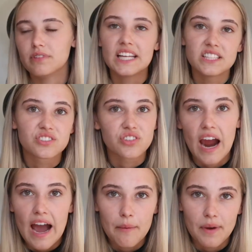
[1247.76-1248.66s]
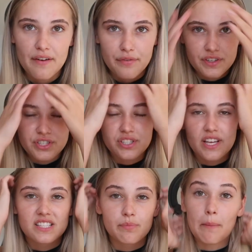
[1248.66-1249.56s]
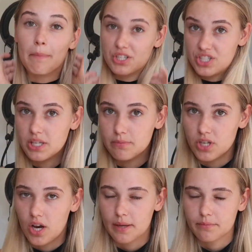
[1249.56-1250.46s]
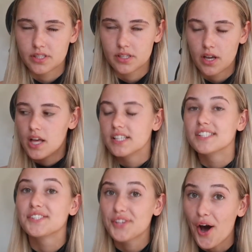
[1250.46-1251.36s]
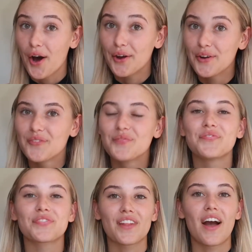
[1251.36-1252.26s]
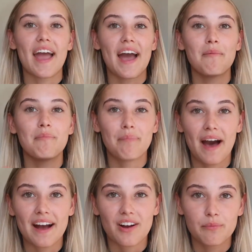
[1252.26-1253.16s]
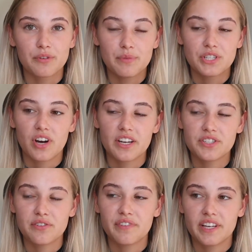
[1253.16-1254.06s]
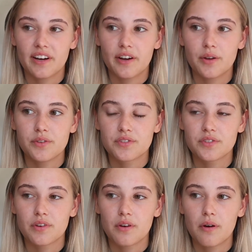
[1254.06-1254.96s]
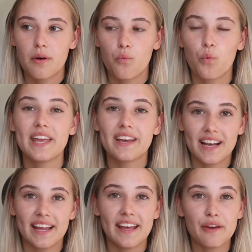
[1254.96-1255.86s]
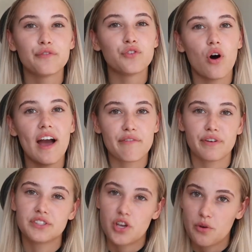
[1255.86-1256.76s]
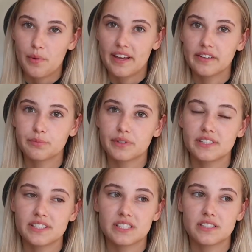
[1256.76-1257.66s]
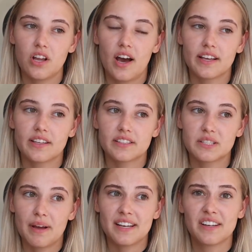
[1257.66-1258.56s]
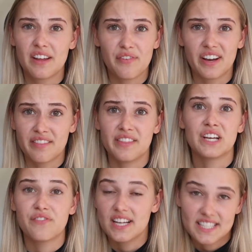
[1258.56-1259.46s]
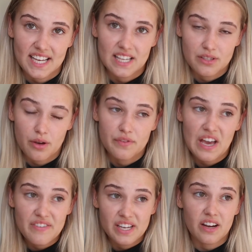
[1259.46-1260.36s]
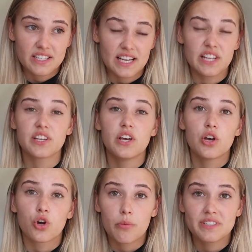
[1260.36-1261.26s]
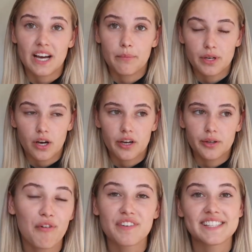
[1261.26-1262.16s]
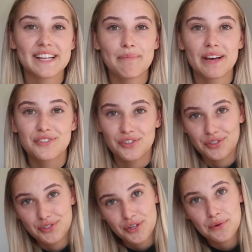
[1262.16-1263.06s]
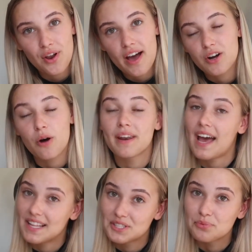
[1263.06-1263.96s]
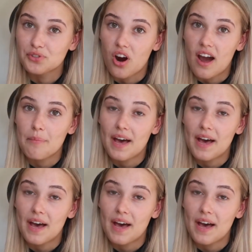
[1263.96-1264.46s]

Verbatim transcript: Instagram, like, everything just gets a bit much sometimes. So, I am back. I'm going to be trying to do videos weekly if not every two weeks because it like depending if I can think of ideas so if you have any ideas comment down below obviously make sure you do like comment and subscribe